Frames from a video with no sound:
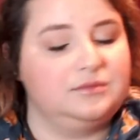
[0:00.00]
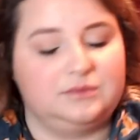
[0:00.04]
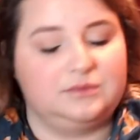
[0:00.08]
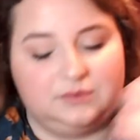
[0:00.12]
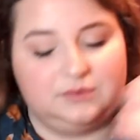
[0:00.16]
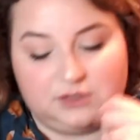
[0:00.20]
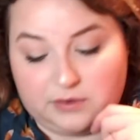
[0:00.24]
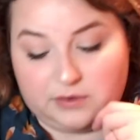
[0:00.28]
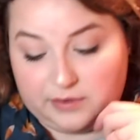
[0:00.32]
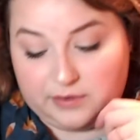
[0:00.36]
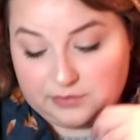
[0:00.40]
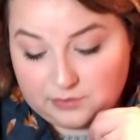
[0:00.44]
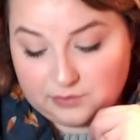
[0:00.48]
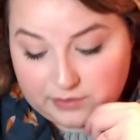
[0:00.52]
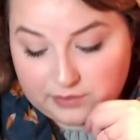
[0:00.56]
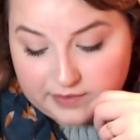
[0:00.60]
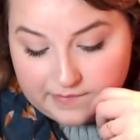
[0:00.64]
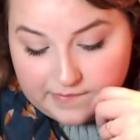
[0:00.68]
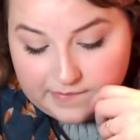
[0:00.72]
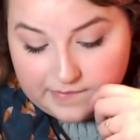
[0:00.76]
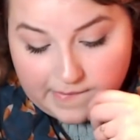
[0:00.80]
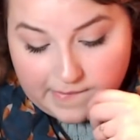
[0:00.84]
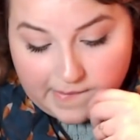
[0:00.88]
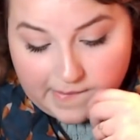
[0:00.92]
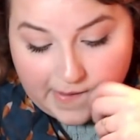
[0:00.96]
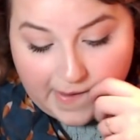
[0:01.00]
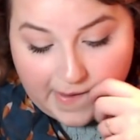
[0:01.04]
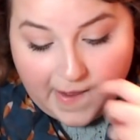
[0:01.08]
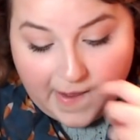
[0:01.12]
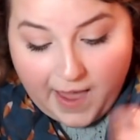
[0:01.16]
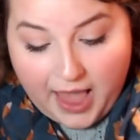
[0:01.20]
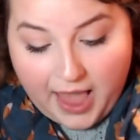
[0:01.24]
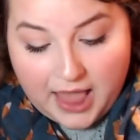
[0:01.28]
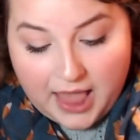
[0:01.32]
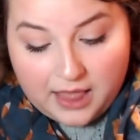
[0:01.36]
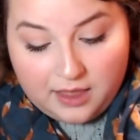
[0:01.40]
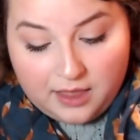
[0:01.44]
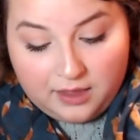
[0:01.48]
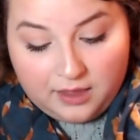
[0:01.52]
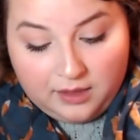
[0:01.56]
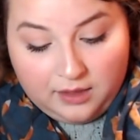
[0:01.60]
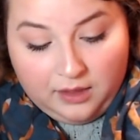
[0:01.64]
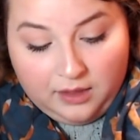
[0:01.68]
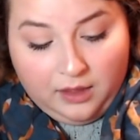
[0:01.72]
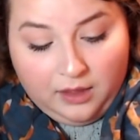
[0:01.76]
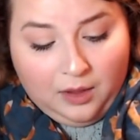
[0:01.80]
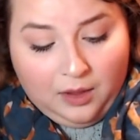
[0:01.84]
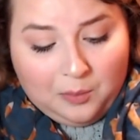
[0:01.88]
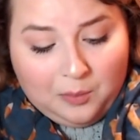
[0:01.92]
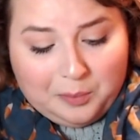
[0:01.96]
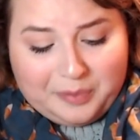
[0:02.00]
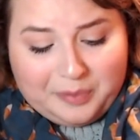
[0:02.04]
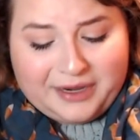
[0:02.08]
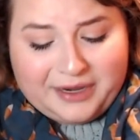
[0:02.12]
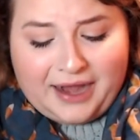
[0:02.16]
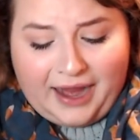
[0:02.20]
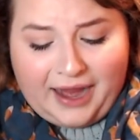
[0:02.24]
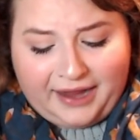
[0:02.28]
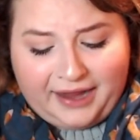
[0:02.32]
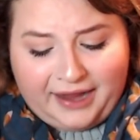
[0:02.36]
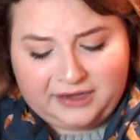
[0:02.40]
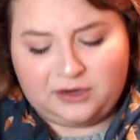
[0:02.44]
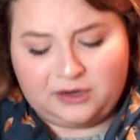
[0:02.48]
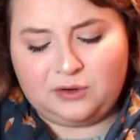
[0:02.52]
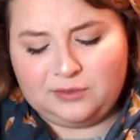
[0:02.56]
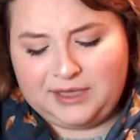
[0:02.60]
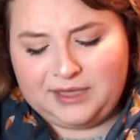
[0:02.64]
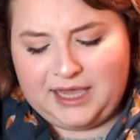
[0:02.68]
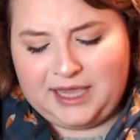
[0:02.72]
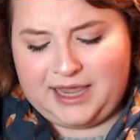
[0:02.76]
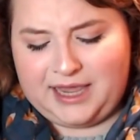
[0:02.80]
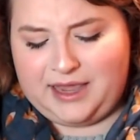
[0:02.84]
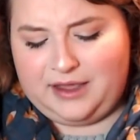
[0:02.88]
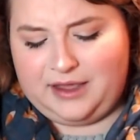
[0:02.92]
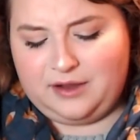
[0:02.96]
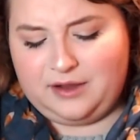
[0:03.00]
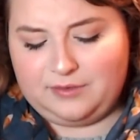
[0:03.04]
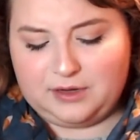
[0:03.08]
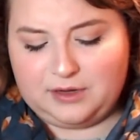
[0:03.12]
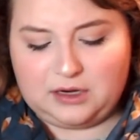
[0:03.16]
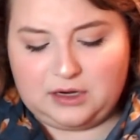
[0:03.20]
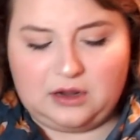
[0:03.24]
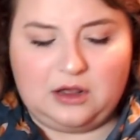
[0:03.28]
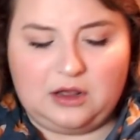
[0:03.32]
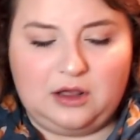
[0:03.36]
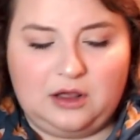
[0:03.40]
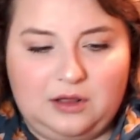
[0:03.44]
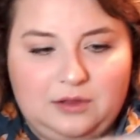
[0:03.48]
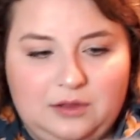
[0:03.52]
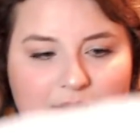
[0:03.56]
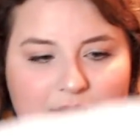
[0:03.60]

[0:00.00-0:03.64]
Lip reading: showing through it. But I don't care at all.